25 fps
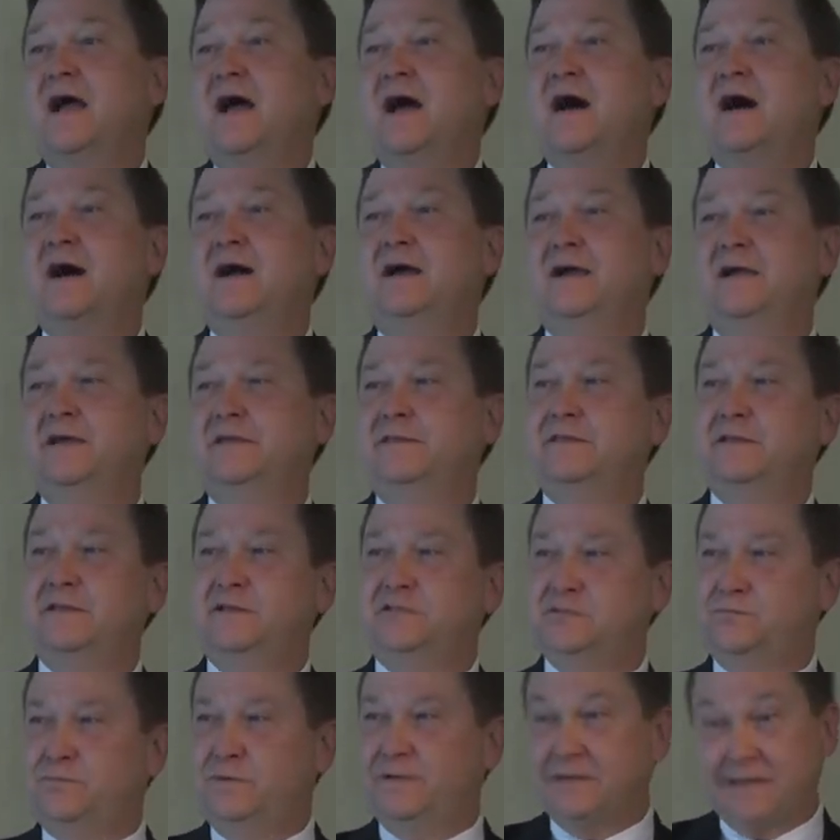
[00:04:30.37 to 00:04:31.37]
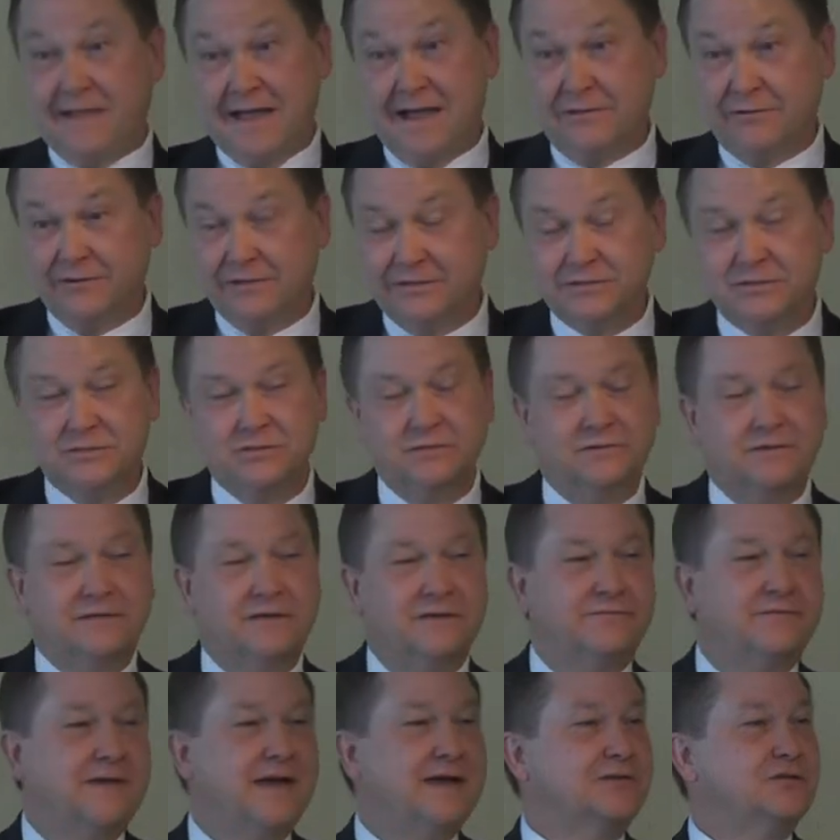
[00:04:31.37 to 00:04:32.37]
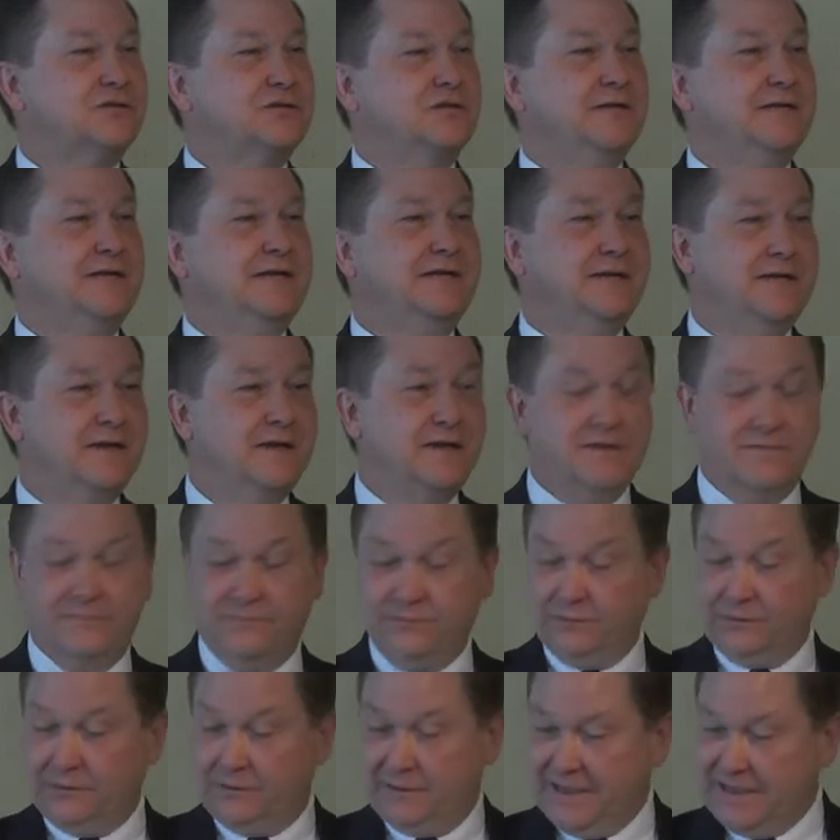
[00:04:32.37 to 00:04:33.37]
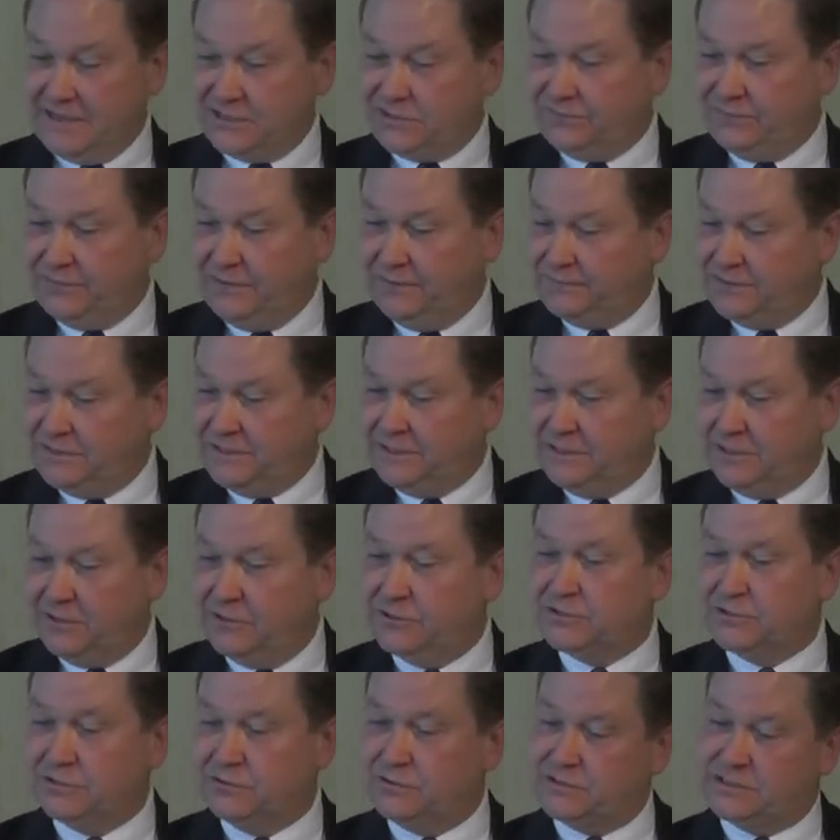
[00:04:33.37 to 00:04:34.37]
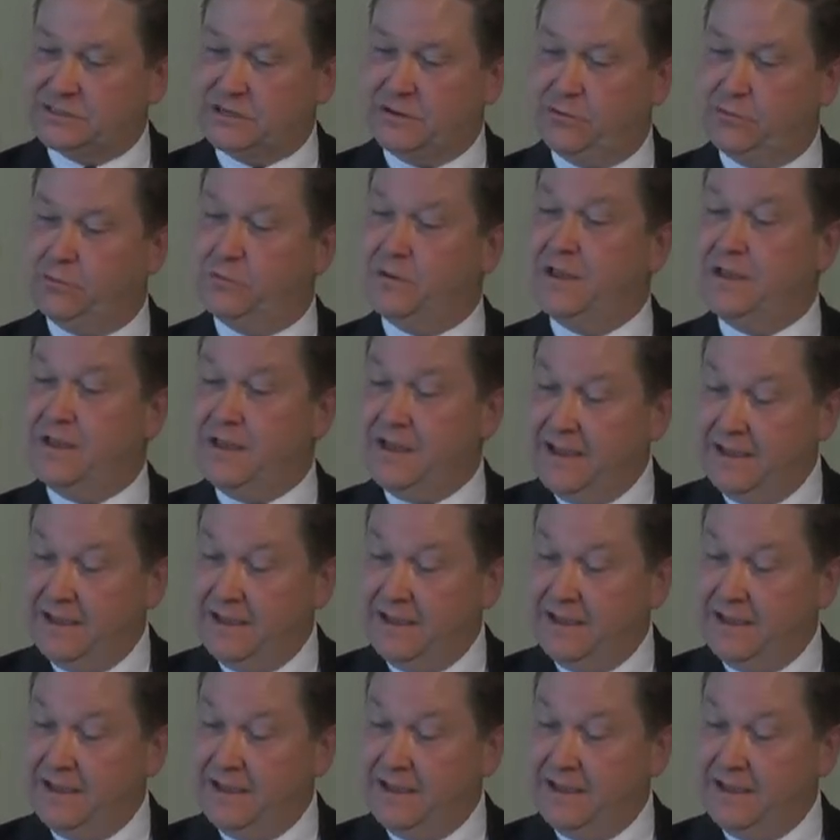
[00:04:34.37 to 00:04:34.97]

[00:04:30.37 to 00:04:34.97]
And it's been counterintuitive actually for the last 50 years or so,